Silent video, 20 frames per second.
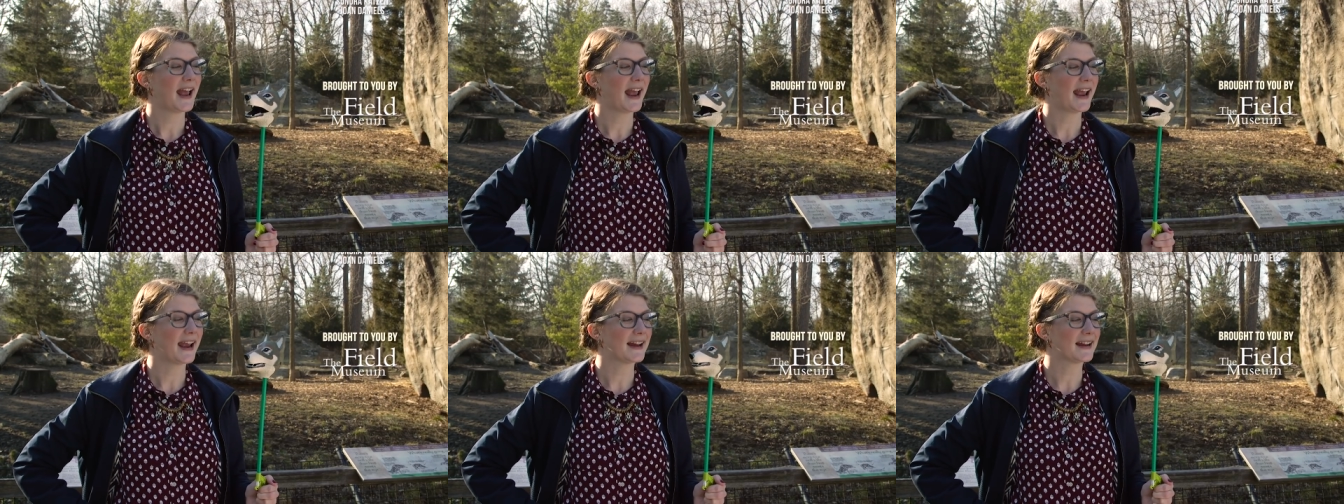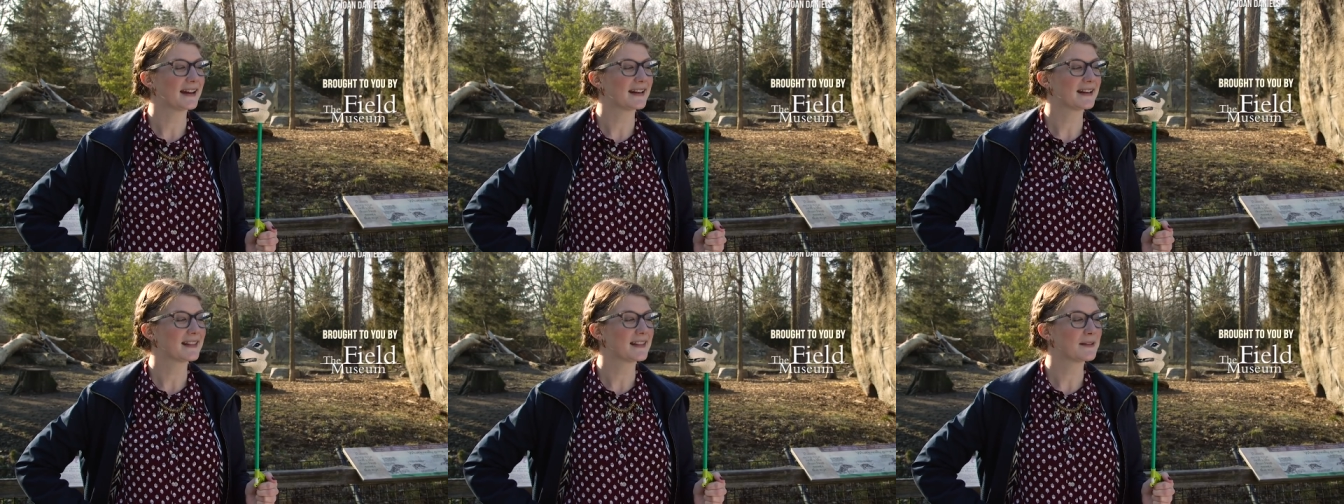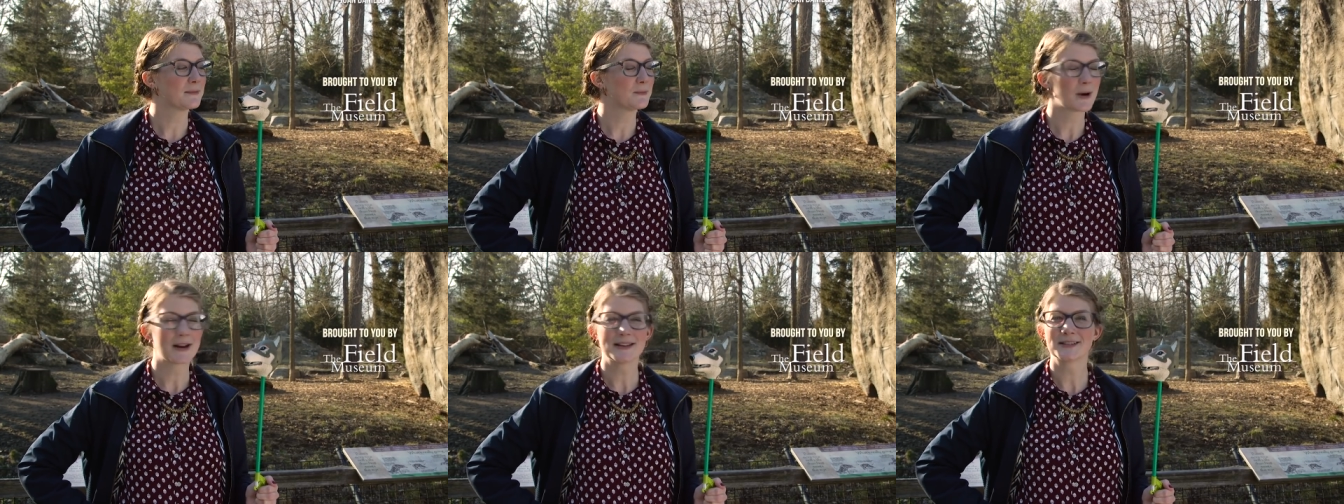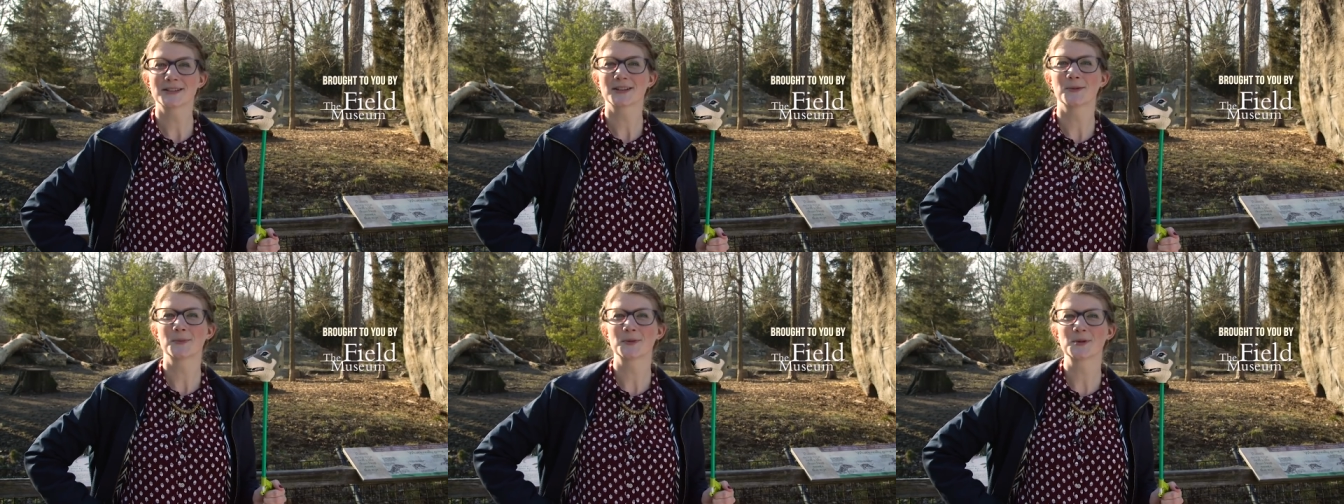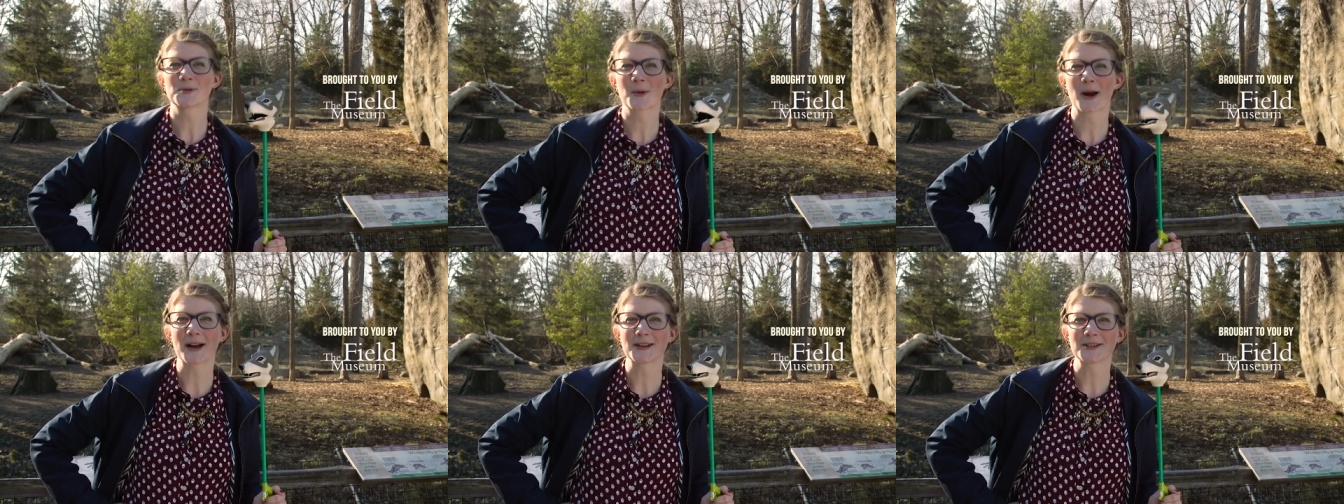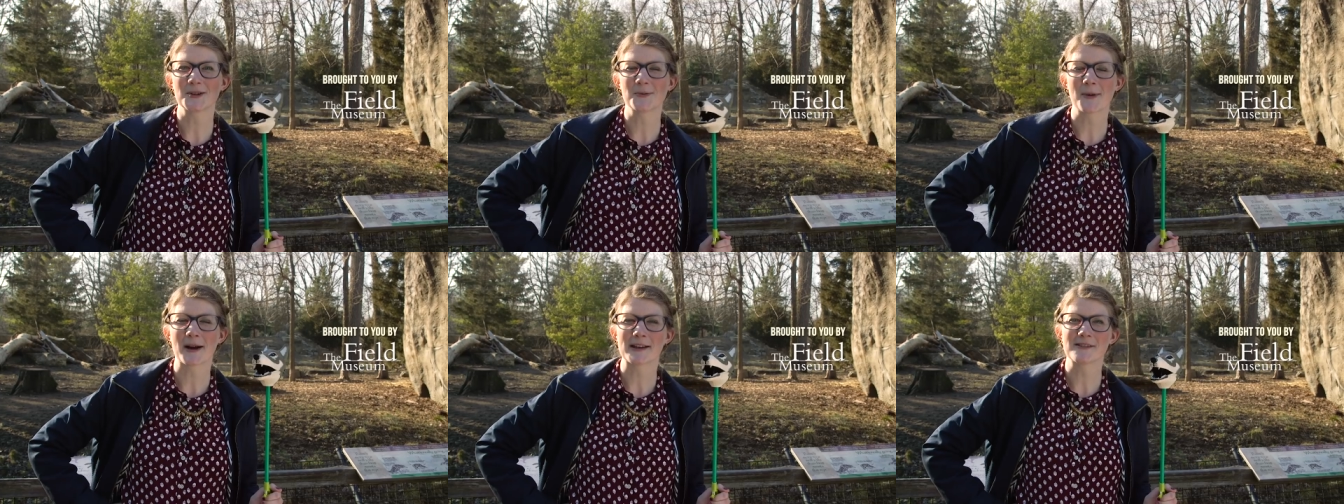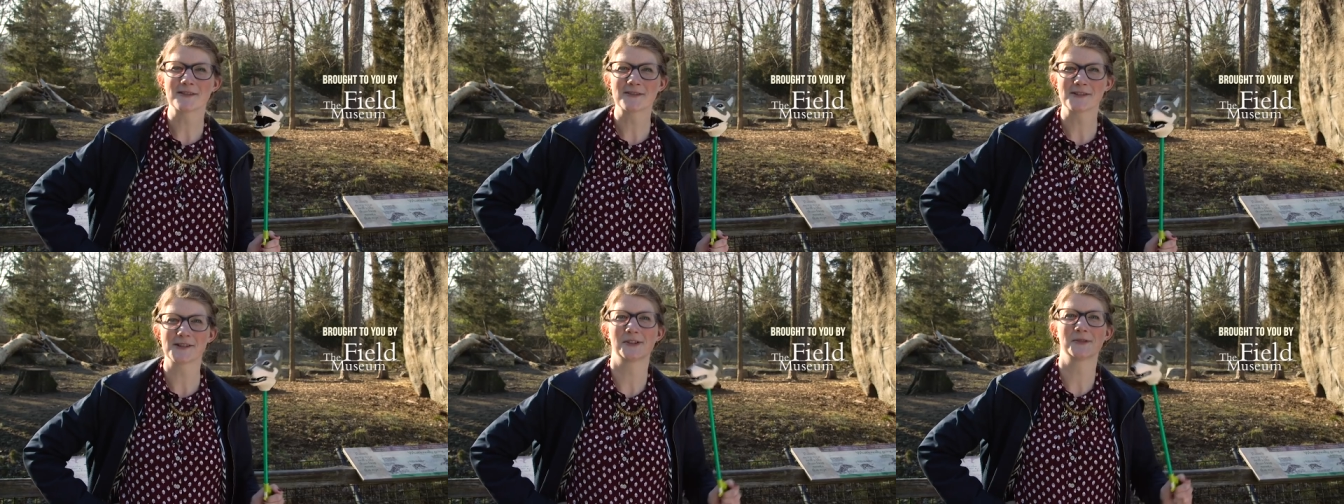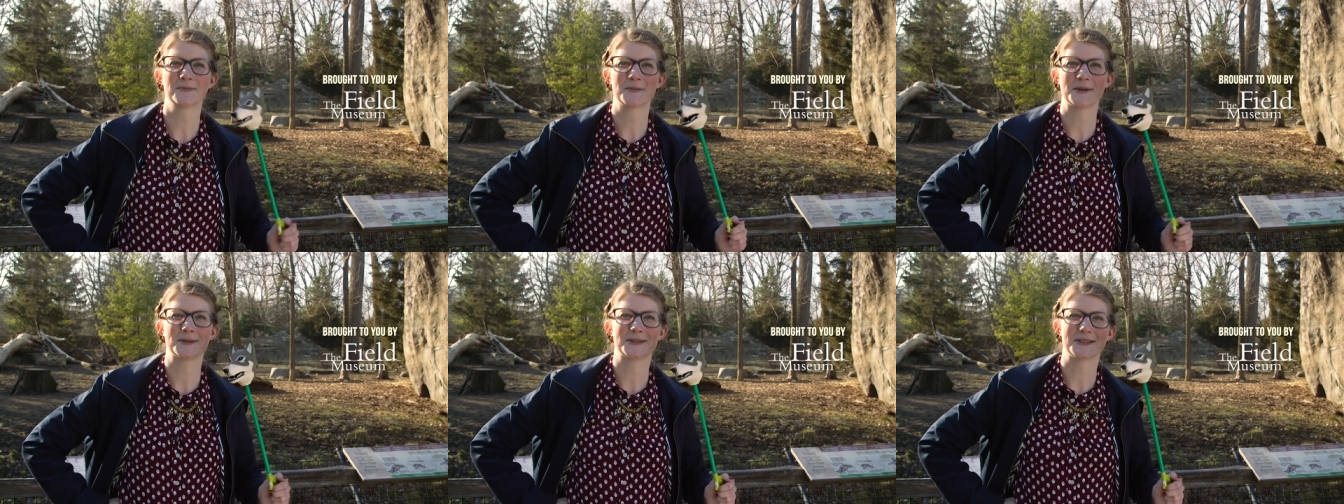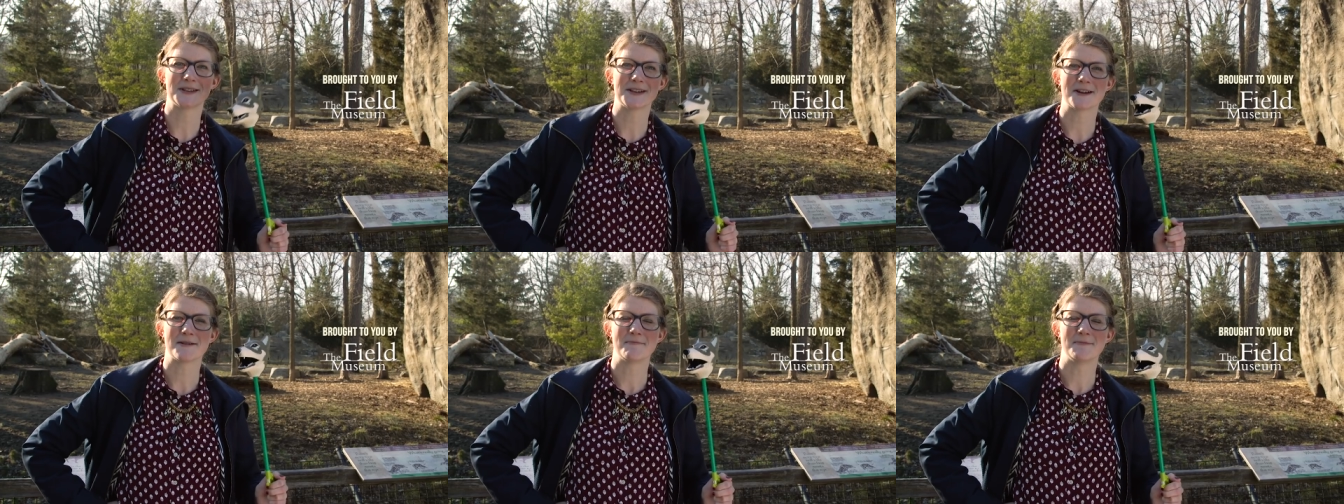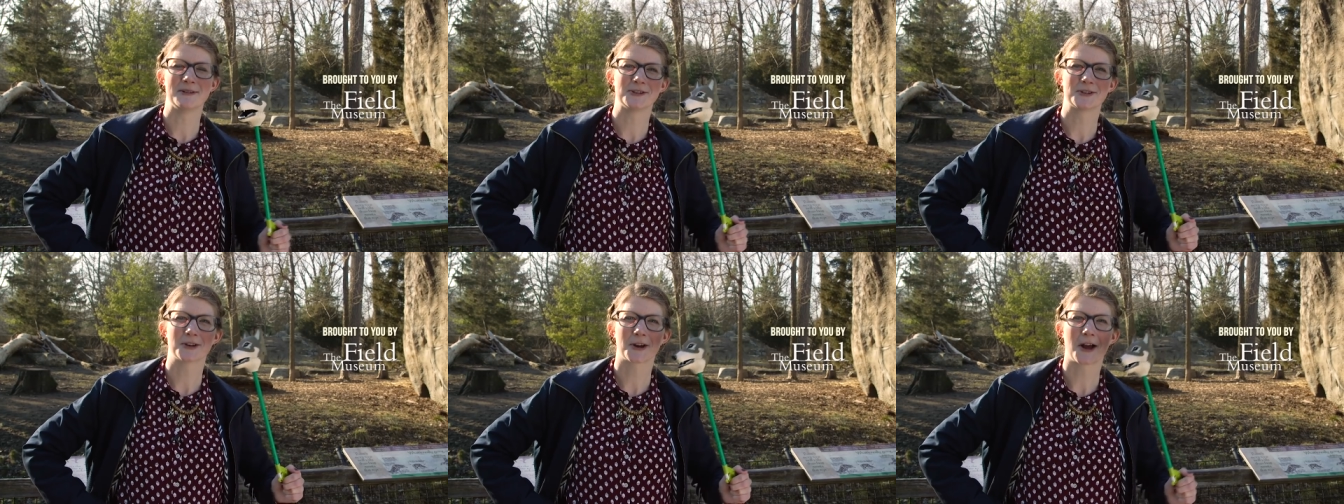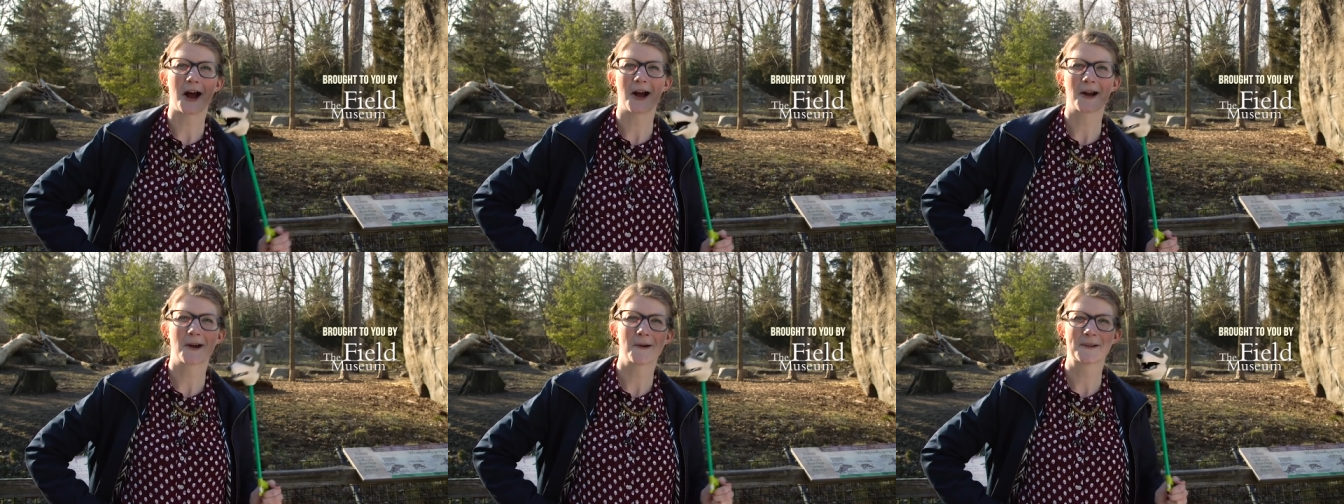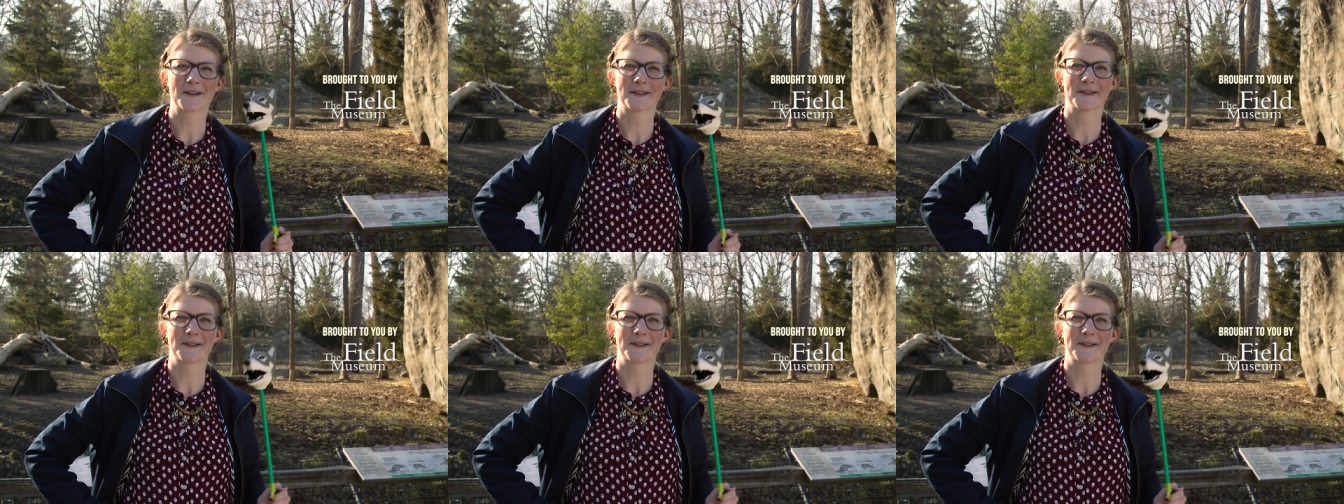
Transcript: And The Brain Scoop is brought to you by the Field Museum in Chicago,